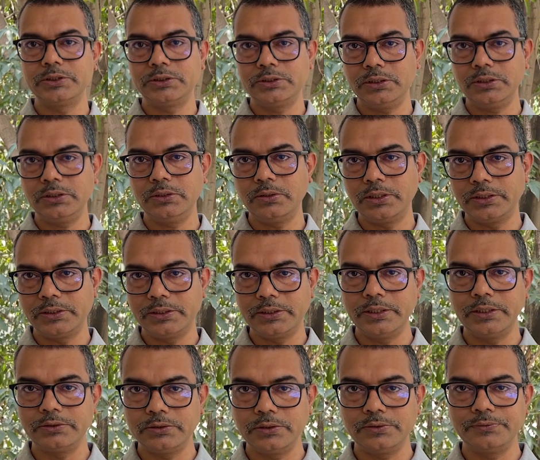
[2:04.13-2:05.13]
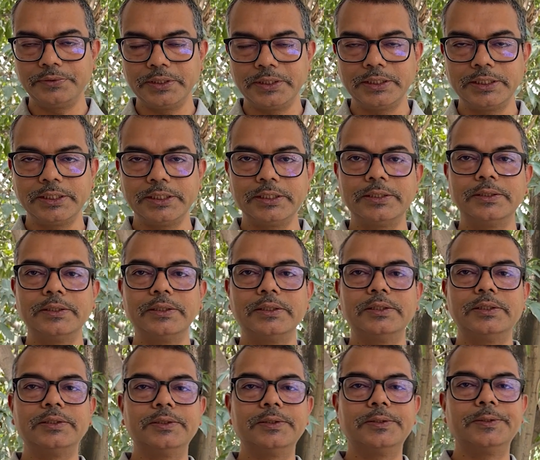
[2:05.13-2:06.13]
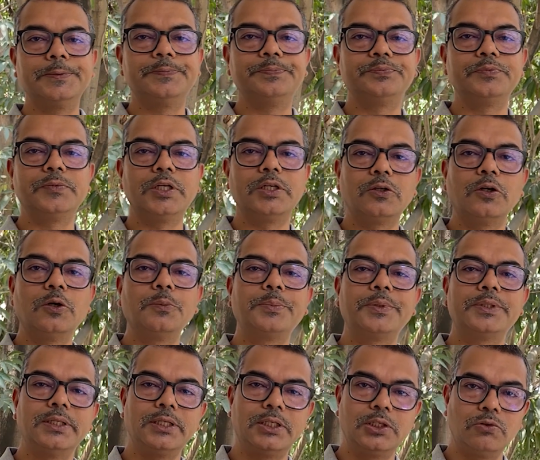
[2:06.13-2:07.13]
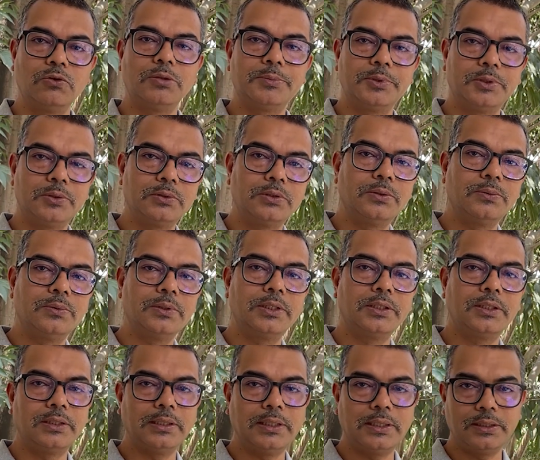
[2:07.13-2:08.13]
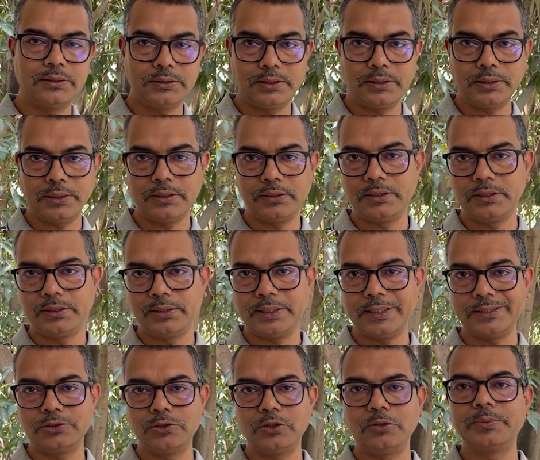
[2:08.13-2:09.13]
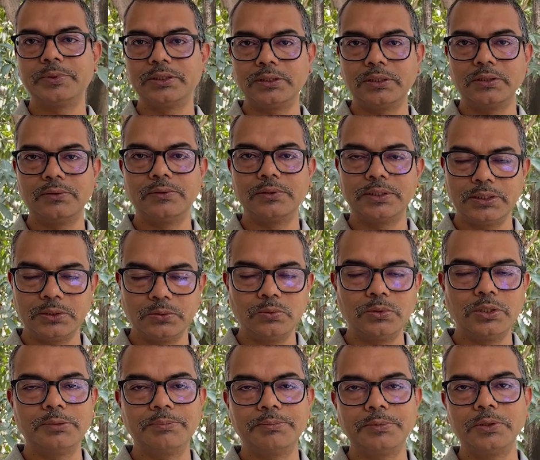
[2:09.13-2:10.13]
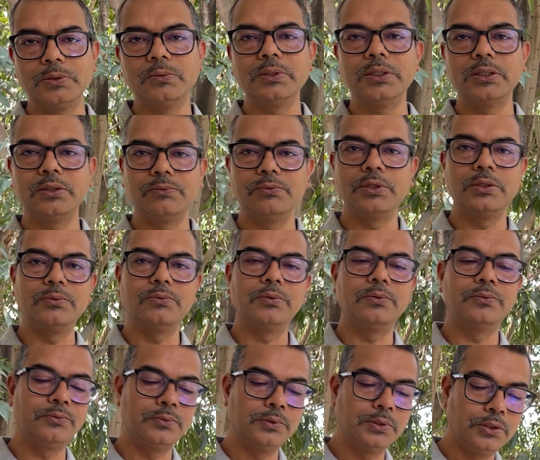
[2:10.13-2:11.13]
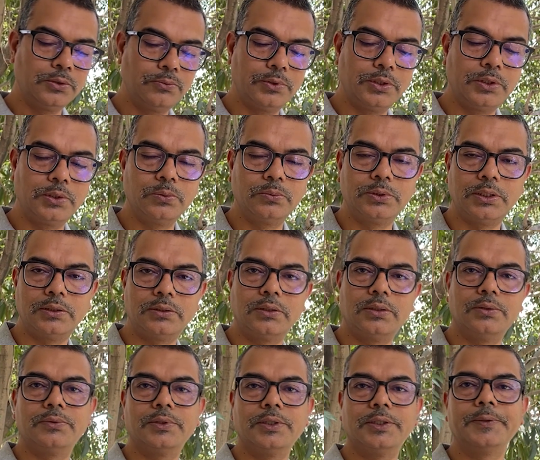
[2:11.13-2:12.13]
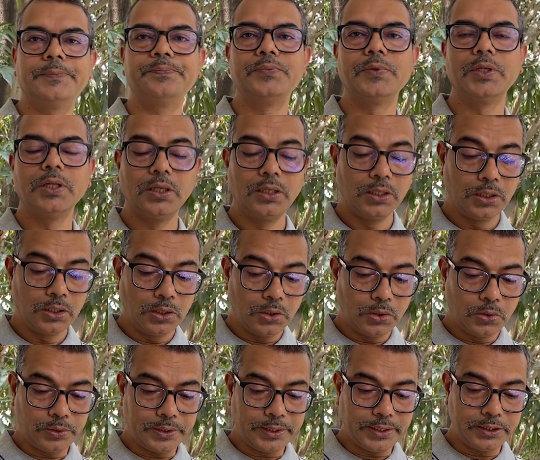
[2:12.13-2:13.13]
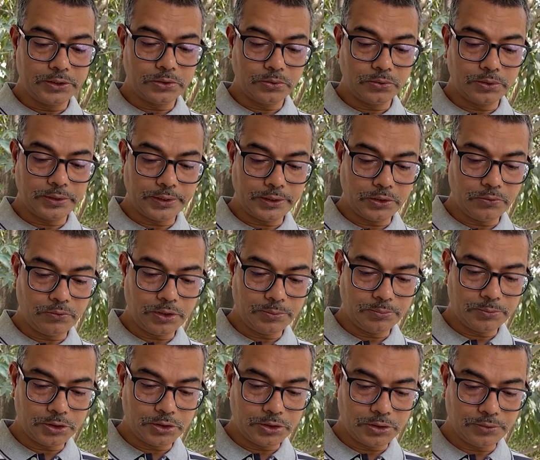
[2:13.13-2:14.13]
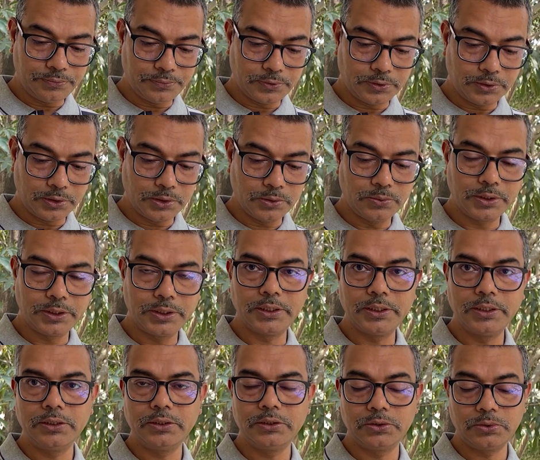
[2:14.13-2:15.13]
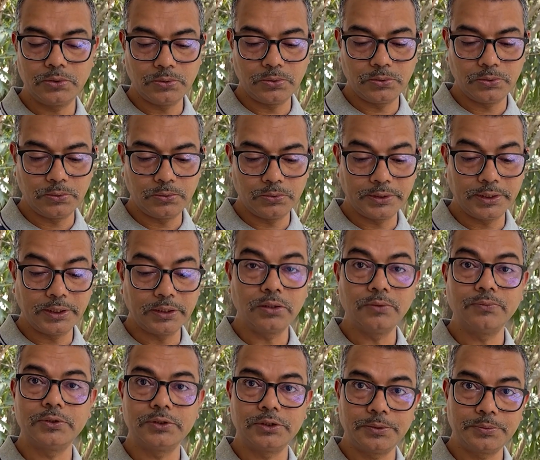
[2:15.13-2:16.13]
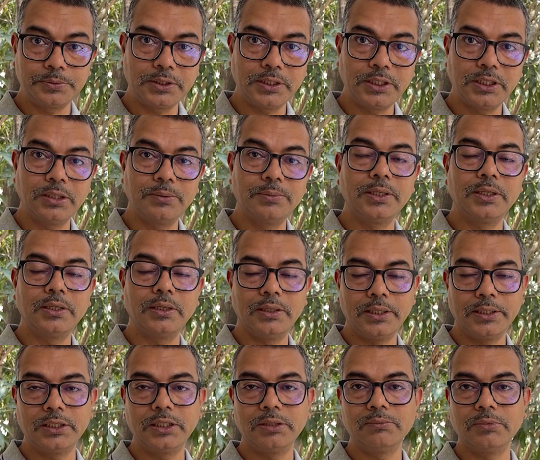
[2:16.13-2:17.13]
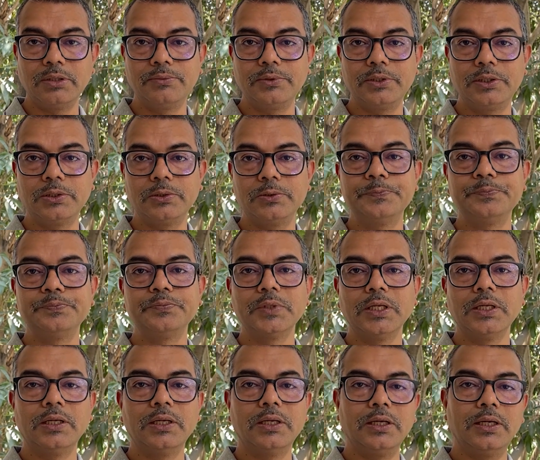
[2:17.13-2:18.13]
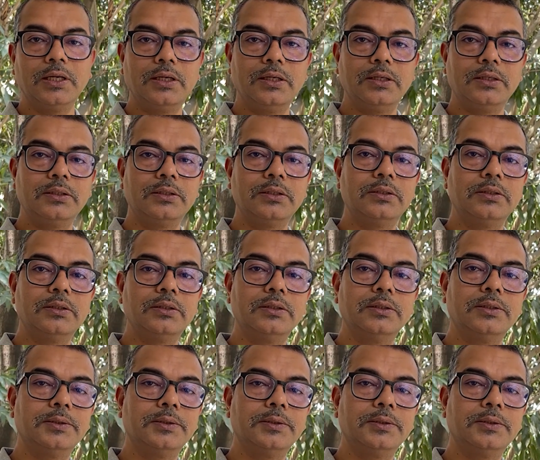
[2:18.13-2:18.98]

question, or in case of any topic that you want me to cover and it has not been covered yet, do let me know and we'll do that covering. Okay, so thank you very much for tuning in. So thank you for subscribing and liking my video, and